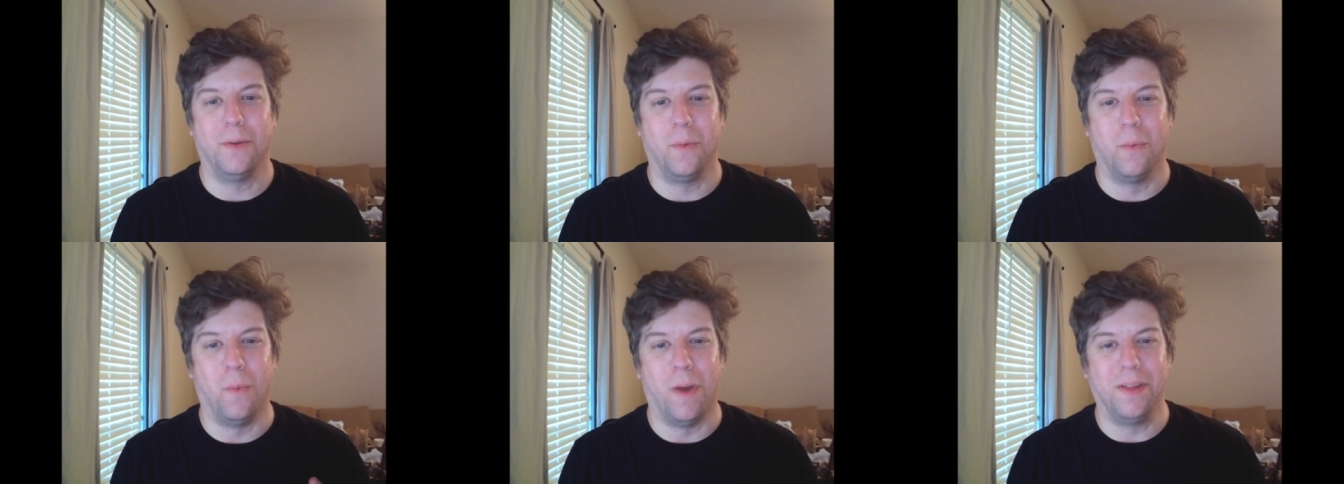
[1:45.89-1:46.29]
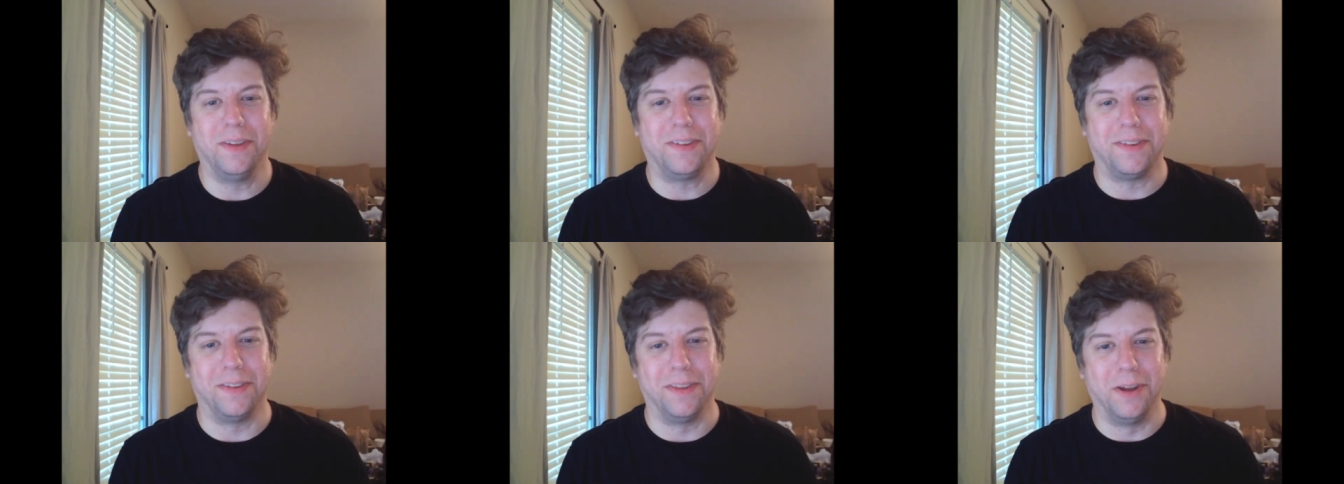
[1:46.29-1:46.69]
While
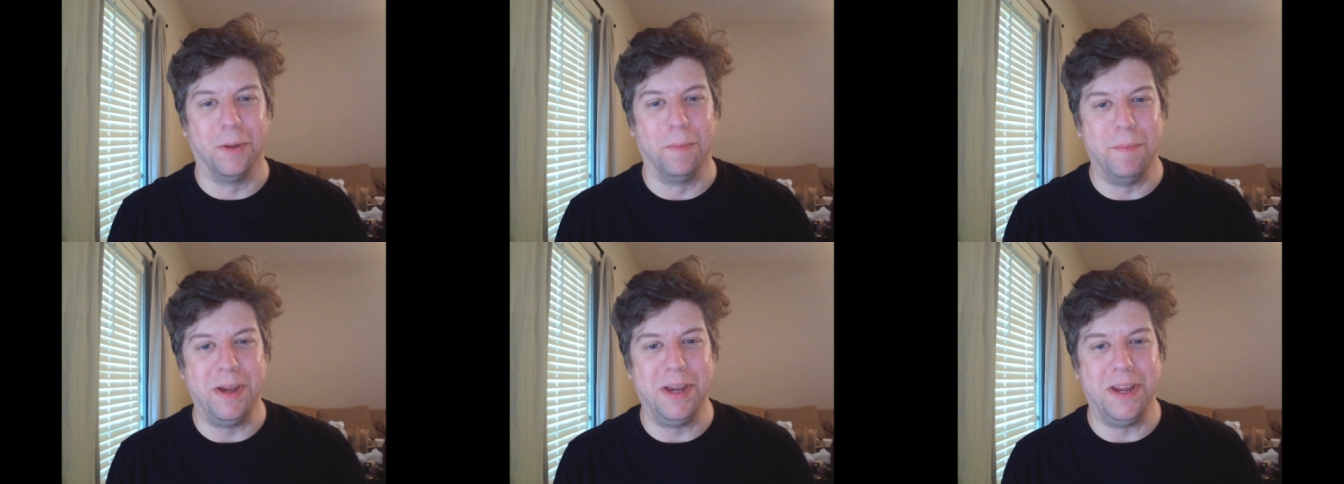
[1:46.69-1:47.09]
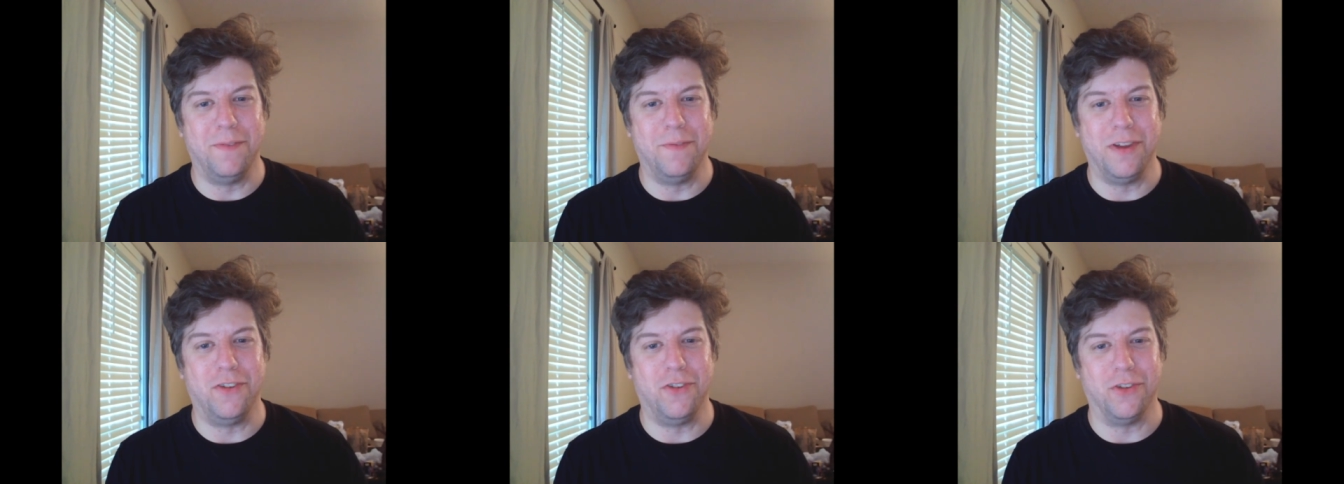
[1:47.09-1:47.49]
this little mini
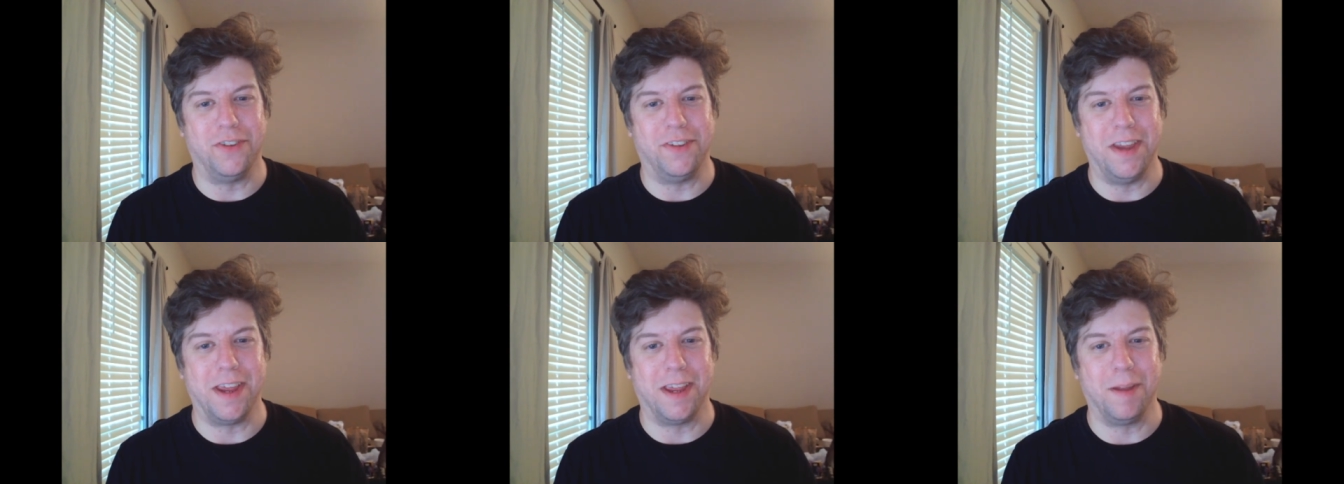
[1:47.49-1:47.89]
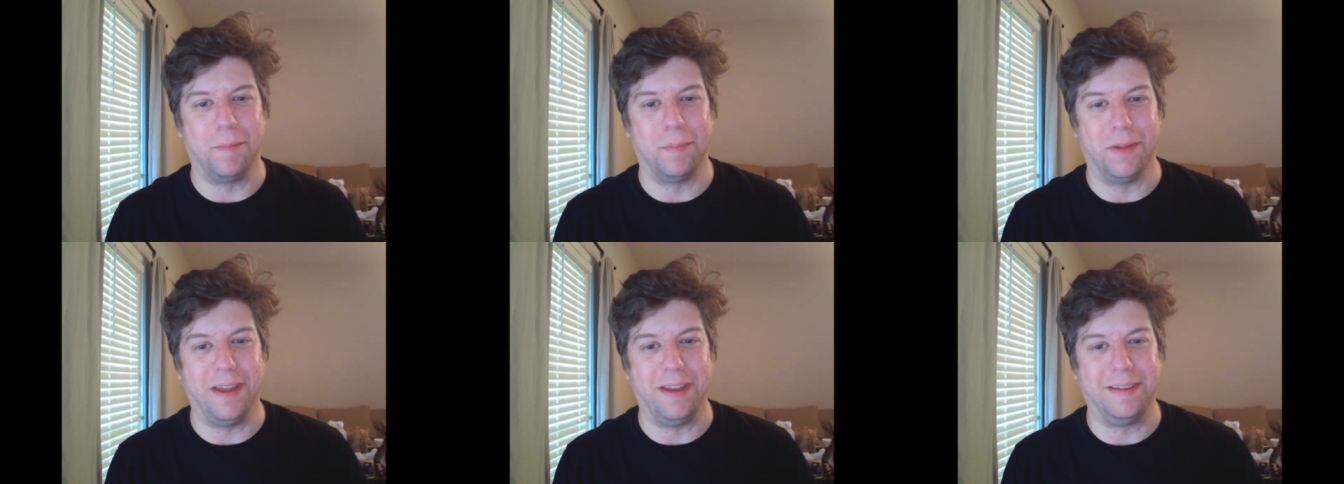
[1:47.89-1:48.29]
adventure is taking
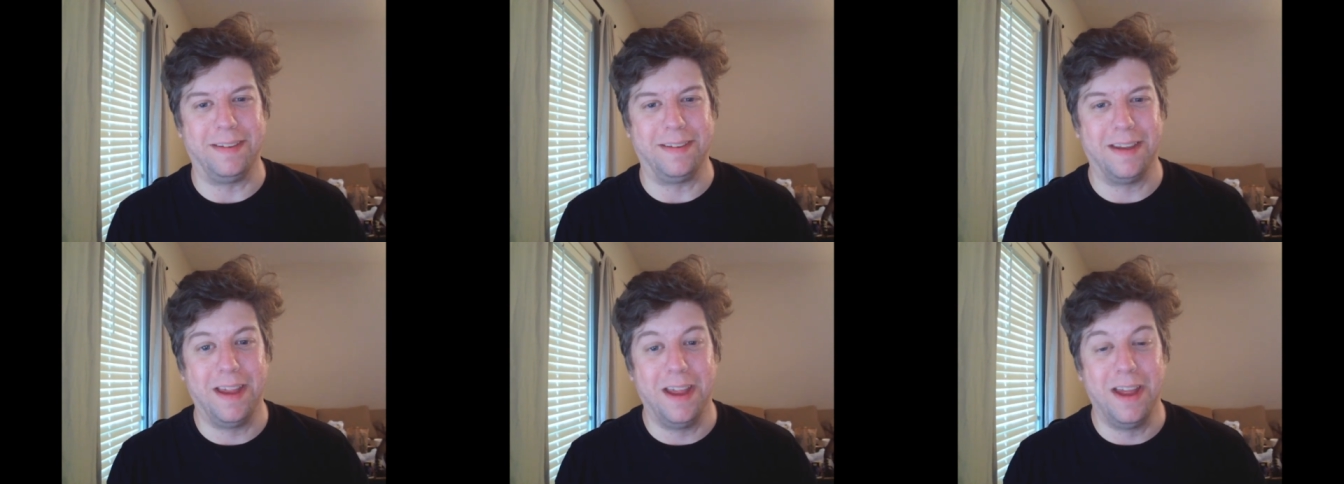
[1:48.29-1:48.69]
place,